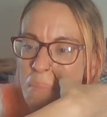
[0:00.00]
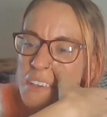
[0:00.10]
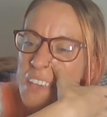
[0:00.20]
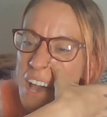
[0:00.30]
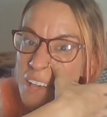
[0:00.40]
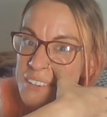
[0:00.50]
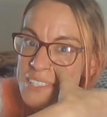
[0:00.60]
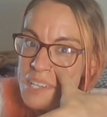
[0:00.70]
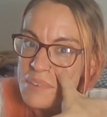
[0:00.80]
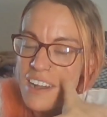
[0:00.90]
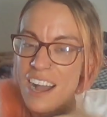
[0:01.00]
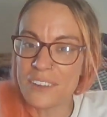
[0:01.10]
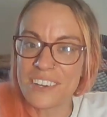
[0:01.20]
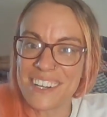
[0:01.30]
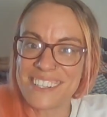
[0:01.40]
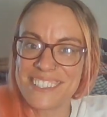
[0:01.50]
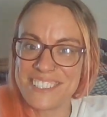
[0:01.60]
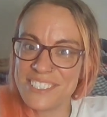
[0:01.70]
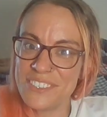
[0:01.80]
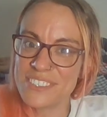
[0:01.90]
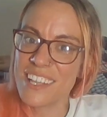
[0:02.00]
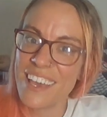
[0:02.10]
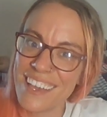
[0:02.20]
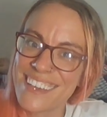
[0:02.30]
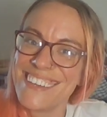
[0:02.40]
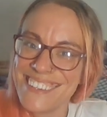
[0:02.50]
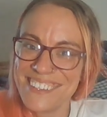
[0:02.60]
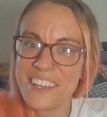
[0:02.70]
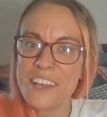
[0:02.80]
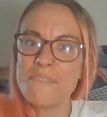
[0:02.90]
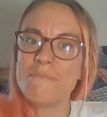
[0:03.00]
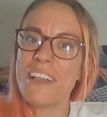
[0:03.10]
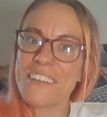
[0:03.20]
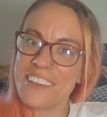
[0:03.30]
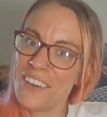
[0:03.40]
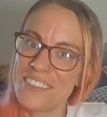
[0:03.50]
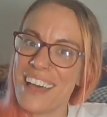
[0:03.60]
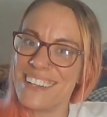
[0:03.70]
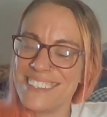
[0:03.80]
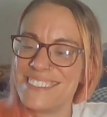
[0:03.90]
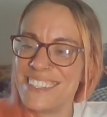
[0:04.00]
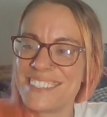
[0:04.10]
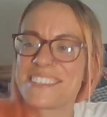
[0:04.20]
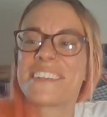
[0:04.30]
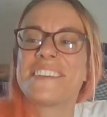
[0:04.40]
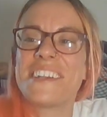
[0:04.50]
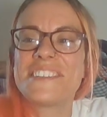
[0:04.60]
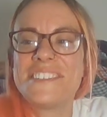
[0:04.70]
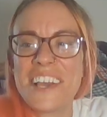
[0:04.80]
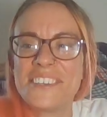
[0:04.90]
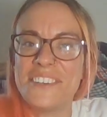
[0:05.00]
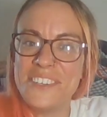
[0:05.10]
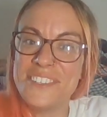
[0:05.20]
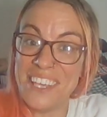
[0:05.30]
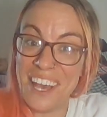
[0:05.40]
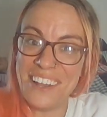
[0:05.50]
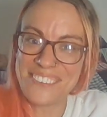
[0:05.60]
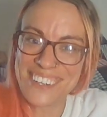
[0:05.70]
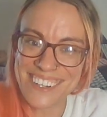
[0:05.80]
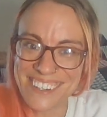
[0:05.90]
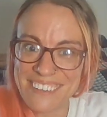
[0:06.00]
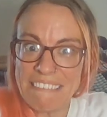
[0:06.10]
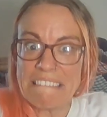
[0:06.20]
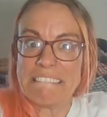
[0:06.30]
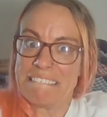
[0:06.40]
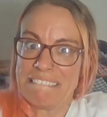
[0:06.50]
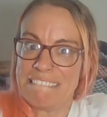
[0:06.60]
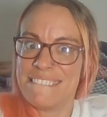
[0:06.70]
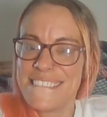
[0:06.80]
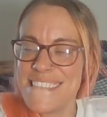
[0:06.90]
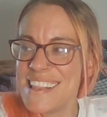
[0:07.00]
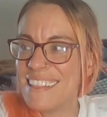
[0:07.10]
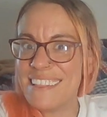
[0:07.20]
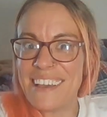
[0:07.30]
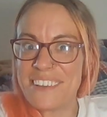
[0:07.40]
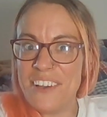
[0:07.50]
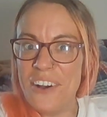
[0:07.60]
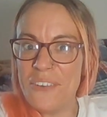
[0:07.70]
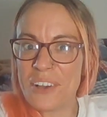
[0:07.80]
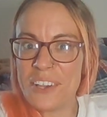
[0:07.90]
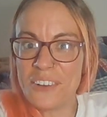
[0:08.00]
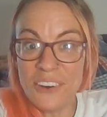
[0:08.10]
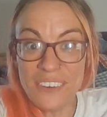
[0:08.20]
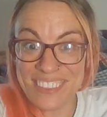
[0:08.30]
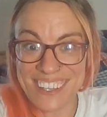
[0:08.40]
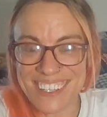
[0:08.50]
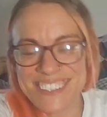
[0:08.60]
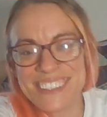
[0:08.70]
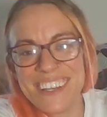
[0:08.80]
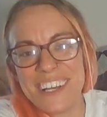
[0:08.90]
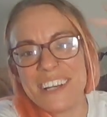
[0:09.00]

But yeah, it was super awkward because she was like, Mary, you know that sterilization tech who used the N word? Like, no, where are you going with this?